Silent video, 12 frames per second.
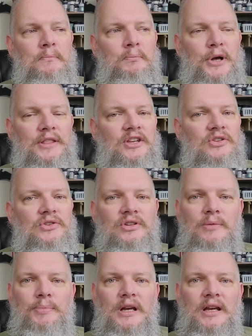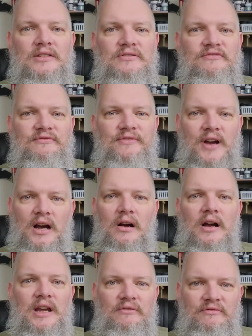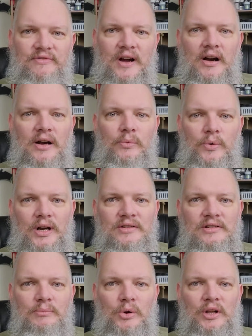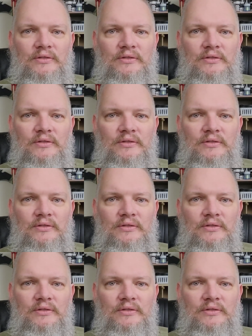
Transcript: but the shipping is very, very reasonable.